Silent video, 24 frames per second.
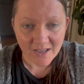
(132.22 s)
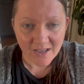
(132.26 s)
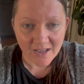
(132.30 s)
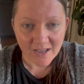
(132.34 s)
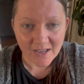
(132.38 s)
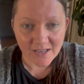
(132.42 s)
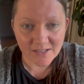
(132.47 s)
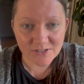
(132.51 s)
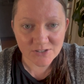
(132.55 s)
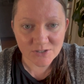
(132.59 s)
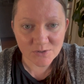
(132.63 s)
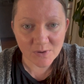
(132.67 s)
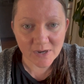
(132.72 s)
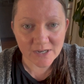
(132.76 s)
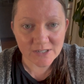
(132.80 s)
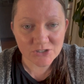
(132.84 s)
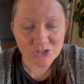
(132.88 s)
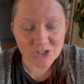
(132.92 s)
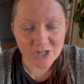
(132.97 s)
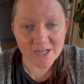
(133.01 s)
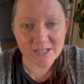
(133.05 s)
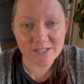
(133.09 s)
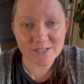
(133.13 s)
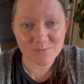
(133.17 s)
And so I
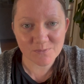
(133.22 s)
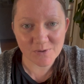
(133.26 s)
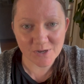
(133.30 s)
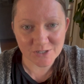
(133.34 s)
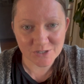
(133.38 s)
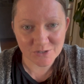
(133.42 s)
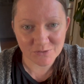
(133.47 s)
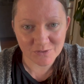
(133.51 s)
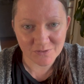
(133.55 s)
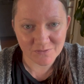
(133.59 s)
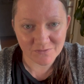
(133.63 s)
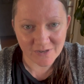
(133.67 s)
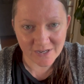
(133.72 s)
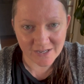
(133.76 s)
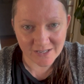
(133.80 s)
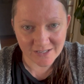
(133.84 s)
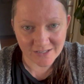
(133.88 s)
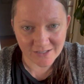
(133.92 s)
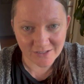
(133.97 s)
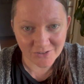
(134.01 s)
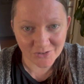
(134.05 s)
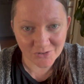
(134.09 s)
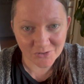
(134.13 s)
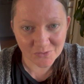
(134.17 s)
just want to invite
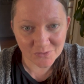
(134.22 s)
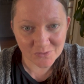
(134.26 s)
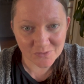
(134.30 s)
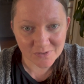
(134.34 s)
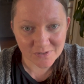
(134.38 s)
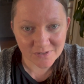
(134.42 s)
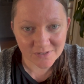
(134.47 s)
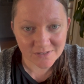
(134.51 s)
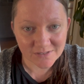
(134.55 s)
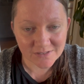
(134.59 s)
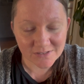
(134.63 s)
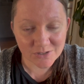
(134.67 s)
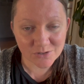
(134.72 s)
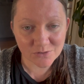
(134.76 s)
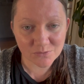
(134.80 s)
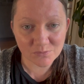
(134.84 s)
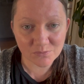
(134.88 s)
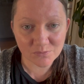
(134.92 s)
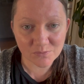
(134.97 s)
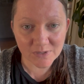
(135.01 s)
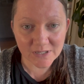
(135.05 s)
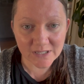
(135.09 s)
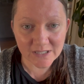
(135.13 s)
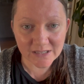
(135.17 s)
you to
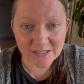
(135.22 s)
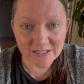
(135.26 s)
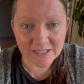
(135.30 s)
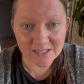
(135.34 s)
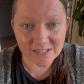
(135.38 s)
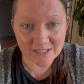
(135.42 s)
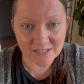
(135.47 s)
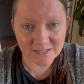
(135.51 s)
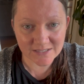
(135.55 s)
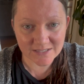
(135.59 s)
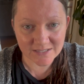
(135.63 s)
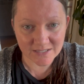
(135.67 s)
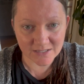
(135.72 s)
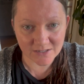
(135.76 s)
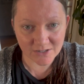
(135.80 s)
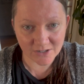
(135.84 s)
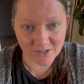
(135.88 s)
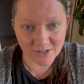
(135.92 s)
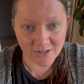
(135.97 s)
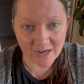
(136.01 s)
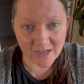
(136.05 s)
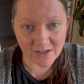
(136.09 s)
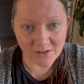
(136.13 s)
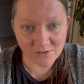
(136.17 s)
really
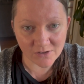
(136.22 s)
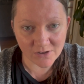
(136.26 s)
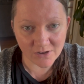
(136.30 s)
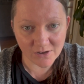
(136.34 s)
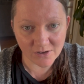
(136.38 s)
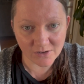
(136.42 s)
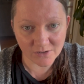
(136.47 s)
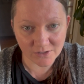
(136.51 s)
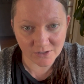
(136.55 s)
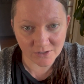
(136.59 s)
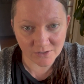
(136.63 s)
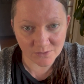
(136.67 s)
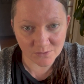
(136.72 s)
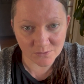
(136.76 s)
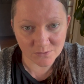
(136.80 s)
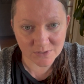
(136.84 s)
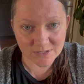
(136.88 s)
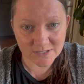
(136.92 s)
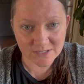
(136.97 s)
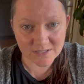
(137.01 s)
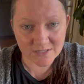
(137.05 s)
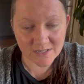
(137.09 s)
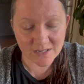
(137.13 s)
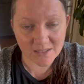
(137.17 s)
consider alcohol
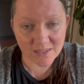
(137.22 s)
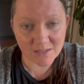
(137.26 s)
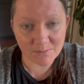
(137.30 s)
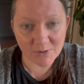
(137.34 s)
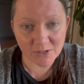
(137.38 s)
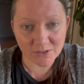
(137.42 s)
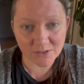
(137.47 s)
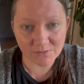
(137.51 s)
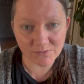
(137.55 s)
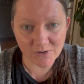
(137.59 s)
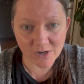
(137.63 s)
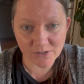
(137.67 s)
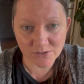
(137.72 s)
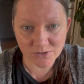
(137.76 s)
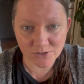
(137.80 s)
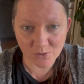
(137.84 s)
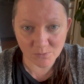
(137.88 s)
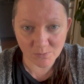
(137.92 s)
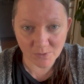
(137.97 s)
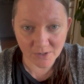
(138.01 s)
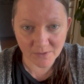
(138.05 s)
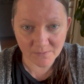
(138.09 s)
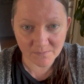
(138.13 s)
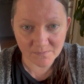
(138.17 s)
use in the month of
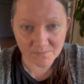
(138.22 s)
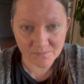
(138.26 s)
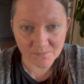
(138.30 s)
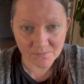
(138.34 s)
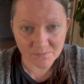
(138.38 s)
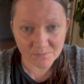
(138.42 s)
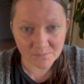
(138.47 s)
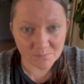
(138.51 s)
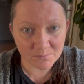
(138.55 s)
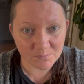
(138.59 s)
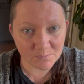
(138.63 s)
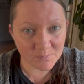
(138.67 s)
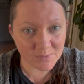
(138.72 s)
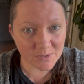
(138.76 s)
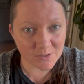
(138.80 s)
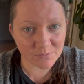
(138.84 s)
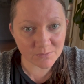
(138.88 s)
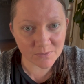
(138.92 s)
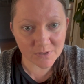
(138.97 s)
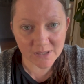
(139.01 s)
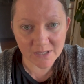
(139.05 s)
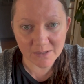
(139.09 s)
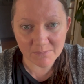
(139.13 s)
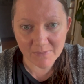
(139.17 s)
October. Be
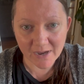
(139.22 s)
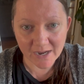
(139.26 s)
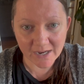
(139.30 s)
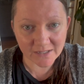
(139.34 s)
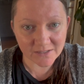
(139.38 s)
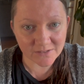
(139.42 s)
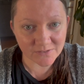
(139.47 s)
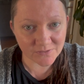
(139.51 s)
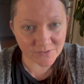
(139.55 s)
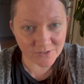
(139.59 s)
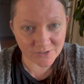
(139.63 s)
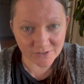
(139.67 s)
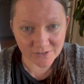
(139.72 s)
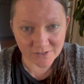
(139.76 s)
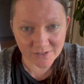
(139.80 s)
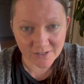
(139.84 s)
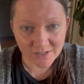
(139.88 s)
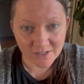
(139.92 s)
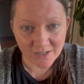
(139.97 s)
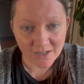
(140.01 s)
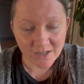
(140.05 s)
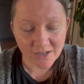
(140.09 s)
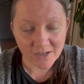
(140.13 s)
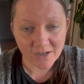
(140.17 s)
really mindful
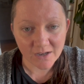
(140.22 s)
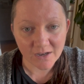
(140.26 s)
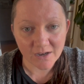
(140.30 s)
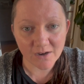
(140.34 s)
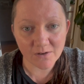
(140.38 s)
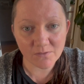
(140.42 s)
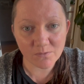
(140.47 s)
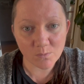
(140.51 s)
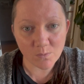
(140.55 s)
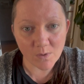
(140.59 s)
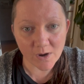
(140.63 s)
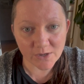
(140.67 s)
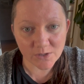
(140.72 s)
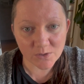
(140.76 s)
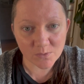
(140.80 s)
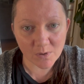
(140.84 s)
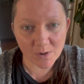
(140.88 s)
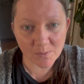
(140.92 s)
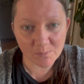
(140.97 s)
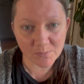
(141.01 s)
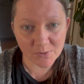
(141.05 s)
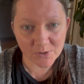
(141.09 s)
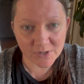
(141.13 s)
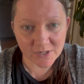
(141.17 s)
of what you
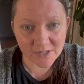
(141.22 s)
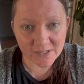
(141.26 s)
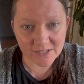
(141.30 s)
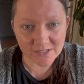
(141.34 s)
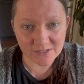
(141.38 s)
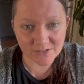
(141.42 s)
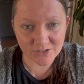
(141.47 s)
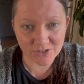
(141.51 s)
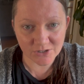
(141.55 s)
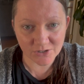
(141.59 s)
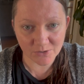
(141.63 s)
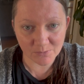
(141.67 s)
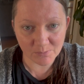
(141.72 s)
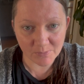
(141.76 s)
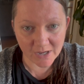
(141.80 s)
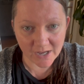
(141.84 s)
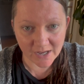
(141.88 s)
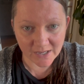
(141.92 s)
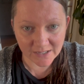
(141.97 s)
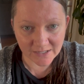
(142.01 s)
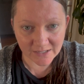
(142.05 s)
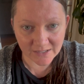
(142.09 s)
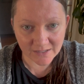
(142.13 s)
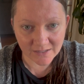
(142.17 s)
are putting into your
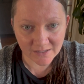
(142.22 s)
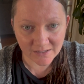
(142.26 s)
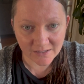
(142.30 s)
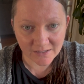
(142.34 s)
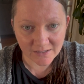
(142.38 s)
body,